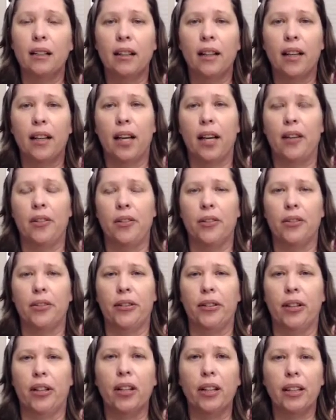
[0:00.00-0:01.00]
and you're
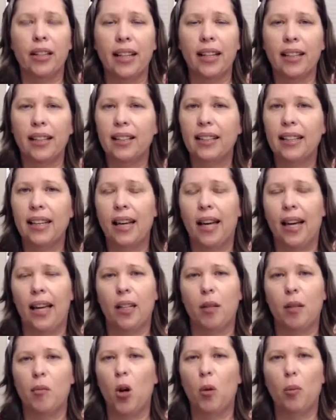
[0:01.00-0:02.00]
learning, and
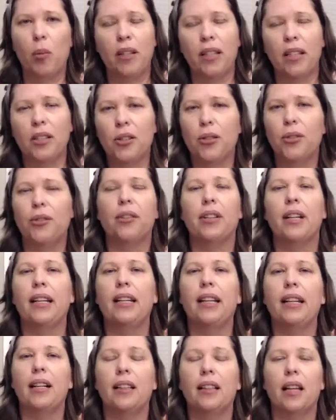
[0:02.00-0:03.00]
I'm hoping that you're
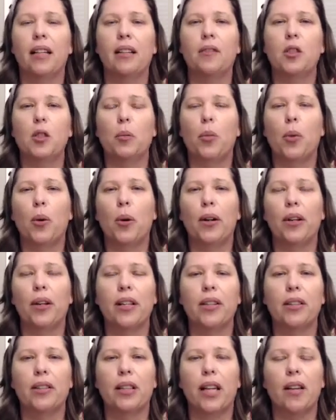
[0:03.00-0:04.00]
getting a lot of support
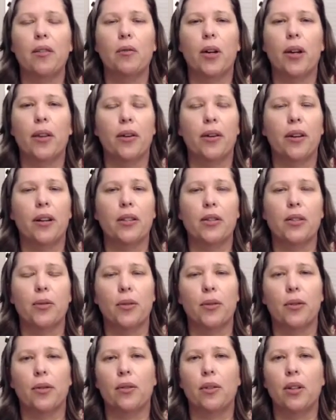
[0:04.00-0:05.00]
in your life, whether it's
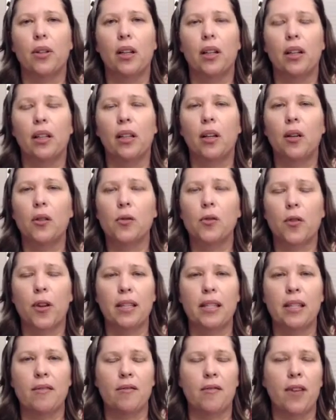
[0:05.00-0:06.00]
through close
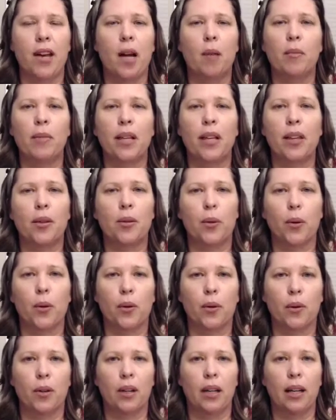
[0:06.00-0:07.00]
friends and family,
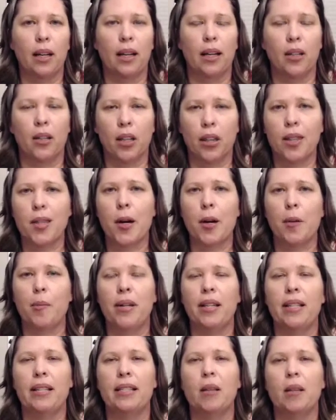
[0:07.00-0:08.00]
through a good
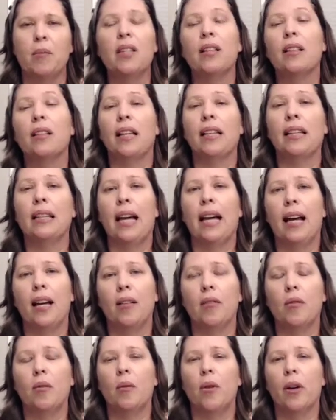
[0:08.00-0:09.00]
therapist, something like that,
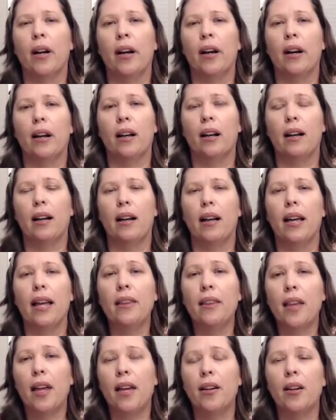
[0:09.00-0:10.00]
where,
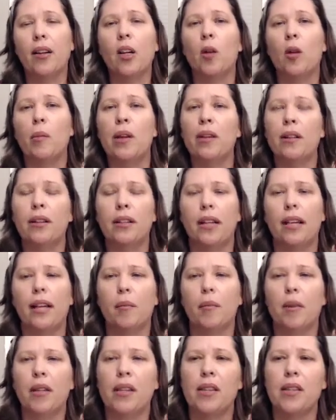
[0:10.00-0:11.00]
and our community. I
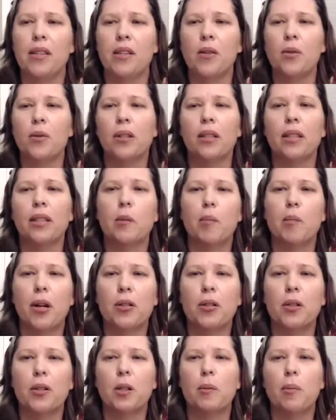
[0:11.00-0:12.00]
mean, this is a really
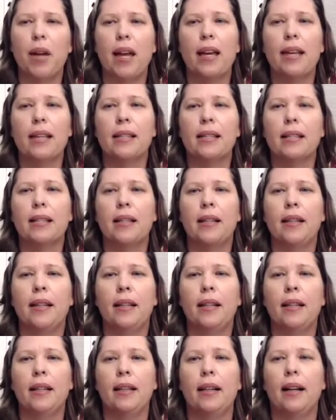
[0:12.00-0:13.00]
special space
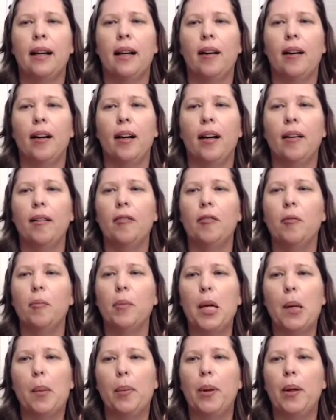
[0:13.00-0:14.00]
of
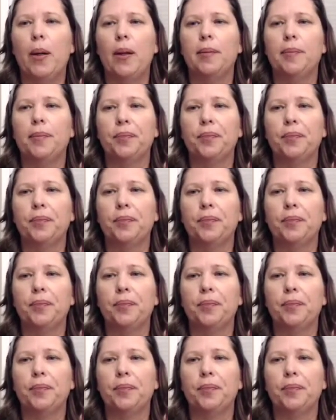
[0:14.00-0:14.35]
people.